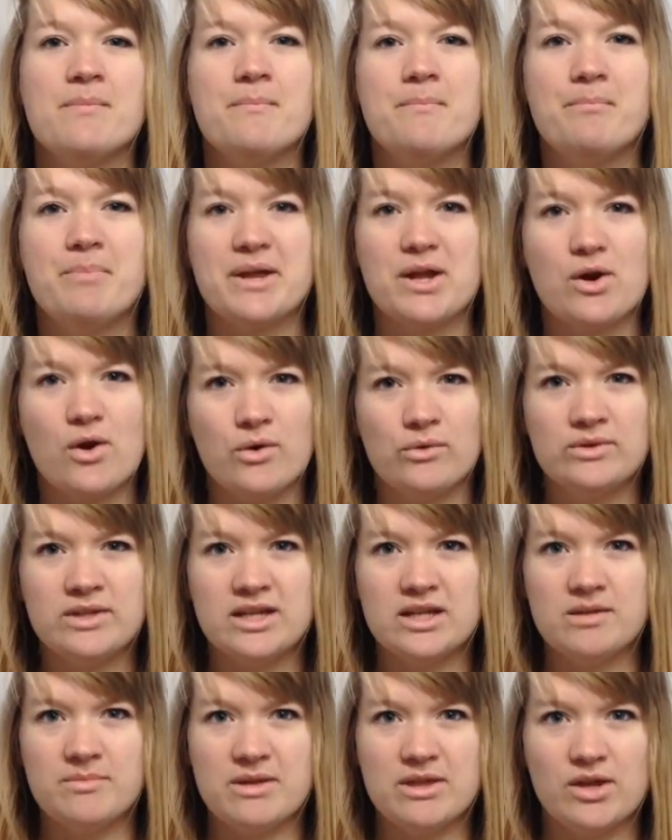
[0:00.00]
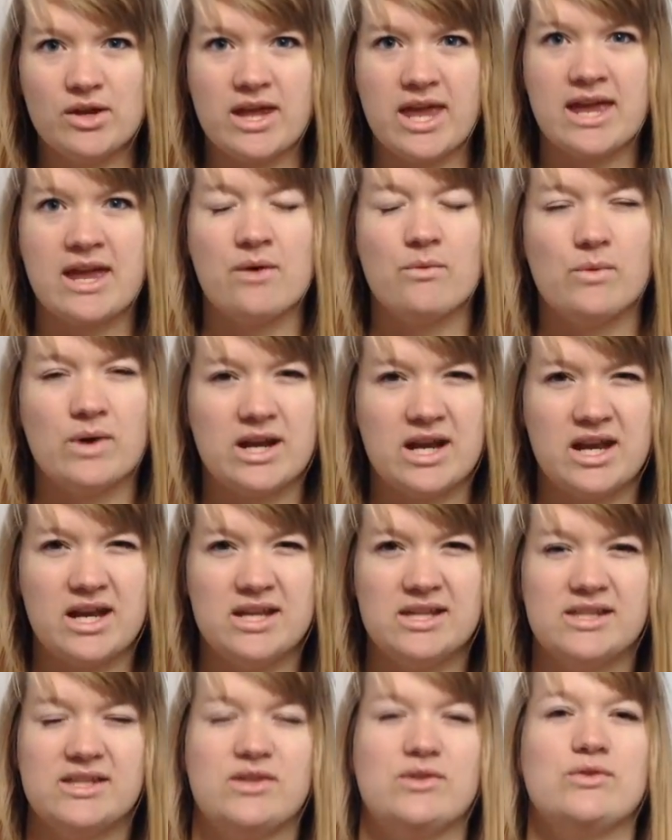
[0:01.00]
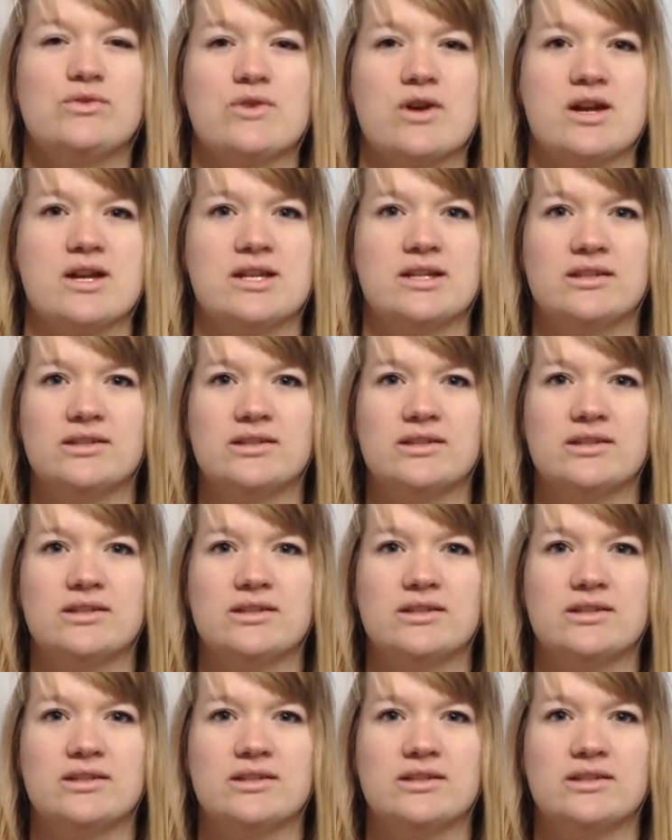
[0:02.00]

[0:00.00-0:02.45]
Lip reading: But you're only going to be looking at what it is you're drawing.